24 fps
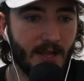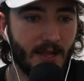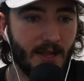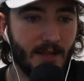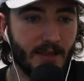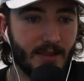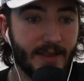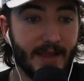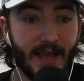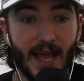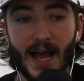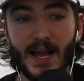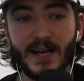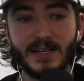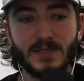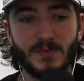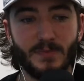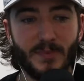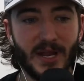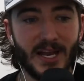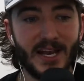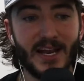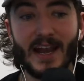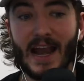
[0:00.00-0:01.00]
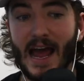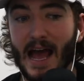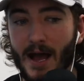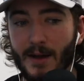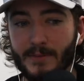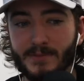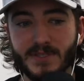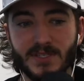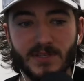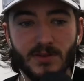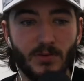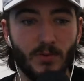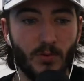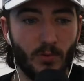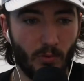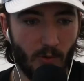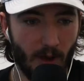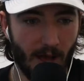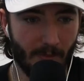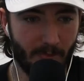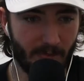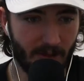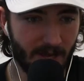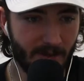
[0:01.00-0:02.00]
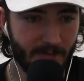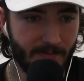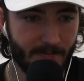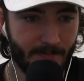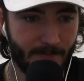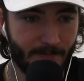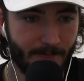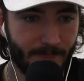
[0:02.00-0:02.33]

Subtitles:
The guy's been an absolute weapon.